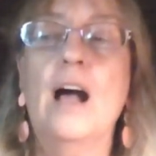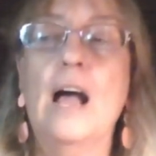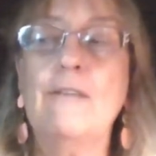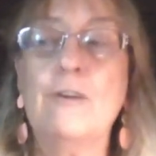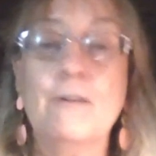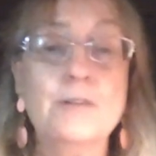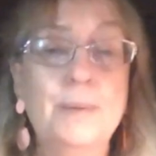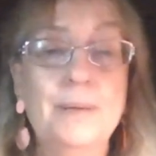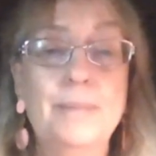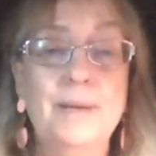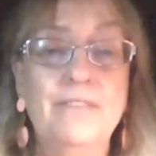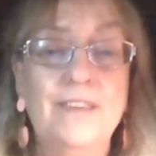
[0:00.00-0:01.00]
I've always
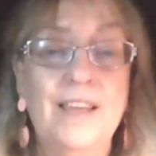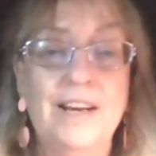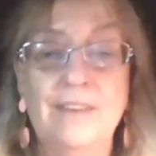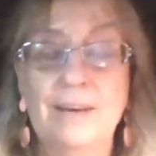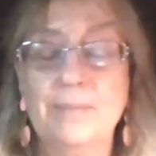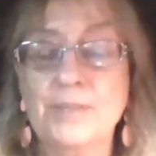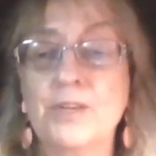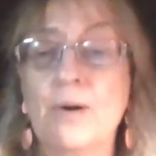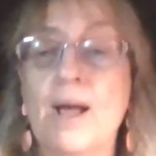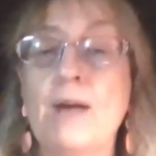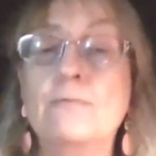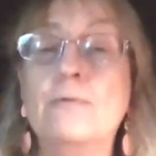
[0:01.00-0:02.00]
been a big fan of Amber.
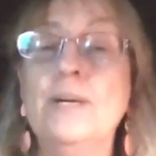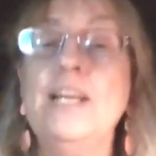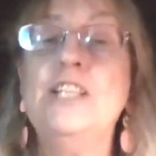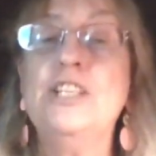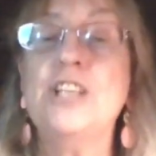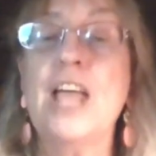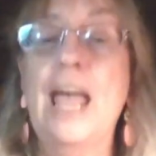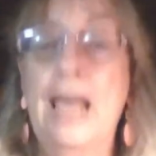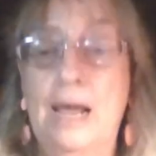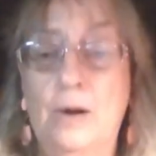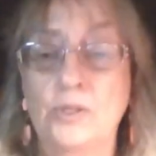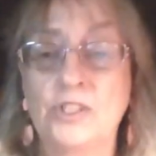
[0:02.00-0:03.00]
So I reached
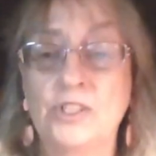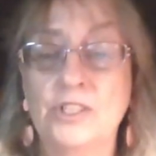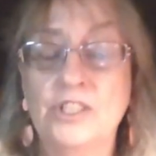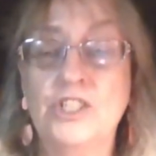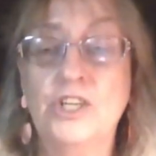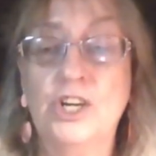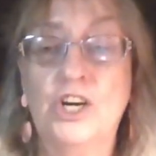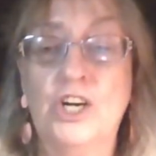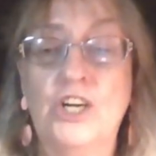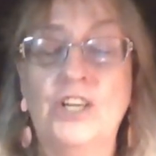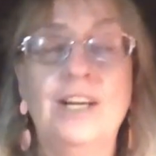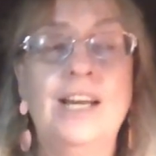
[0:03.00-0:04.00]
out to
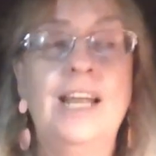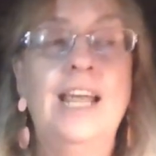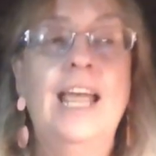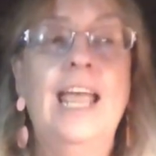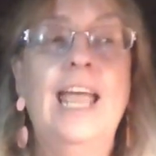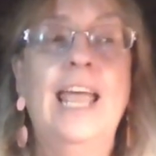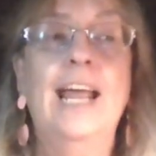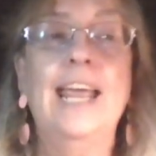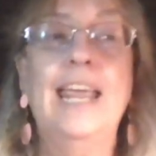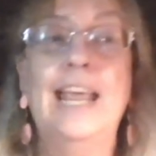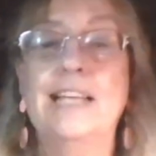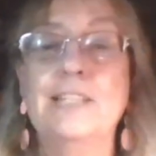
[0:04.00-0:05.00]
her and
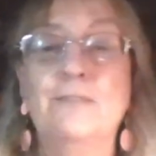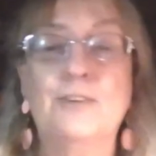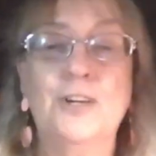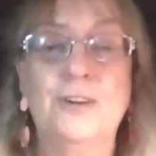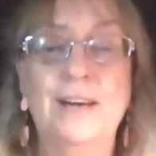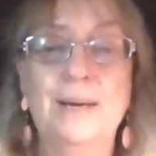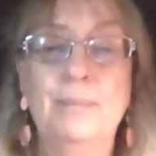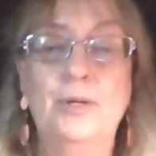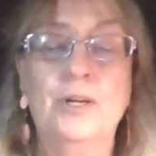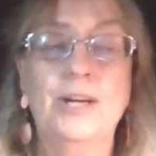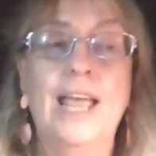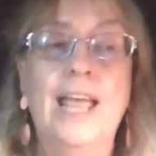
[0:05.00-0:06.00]
I asked for her
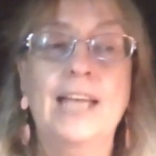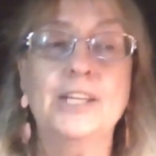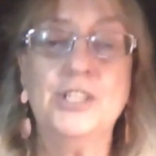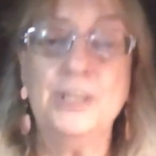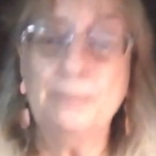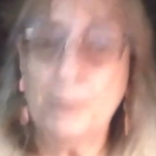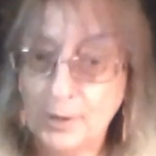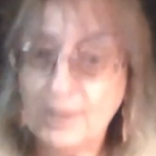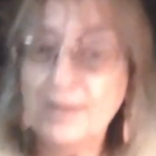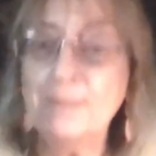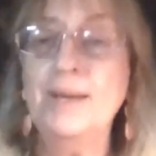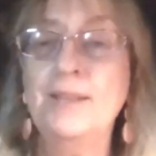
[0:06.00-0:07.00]
input, and she
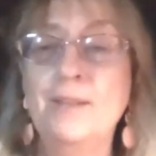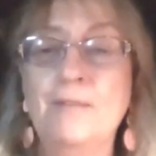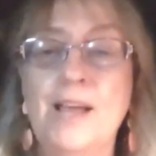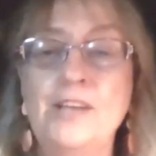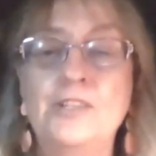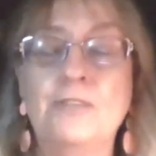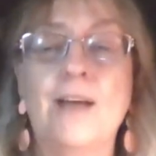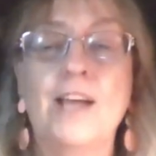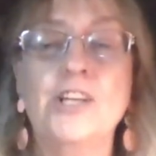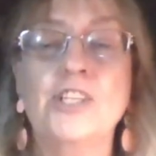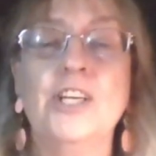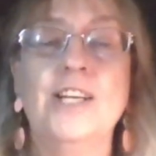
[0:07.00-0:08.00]
pointed me in the right
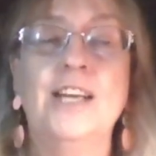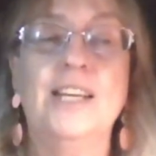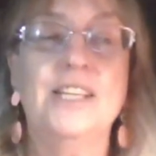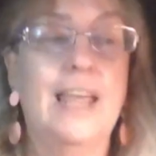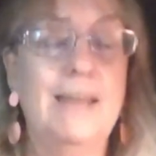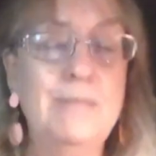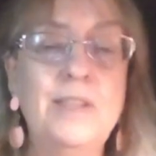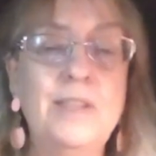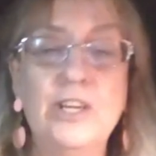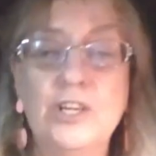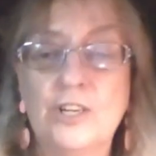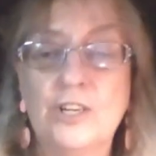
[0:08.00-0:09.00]
direction and gave me
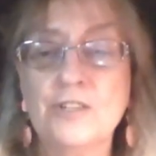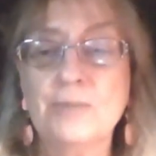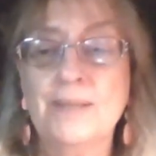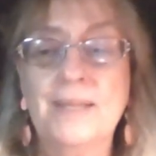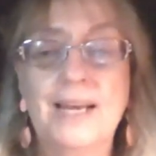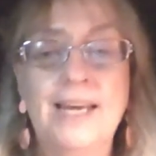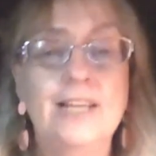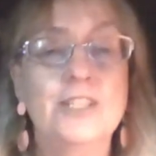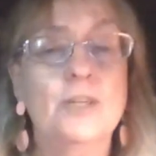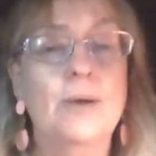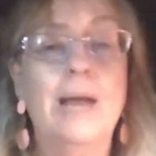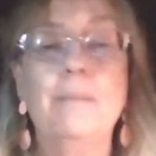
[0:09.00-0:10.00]
the encouragement that I needed. So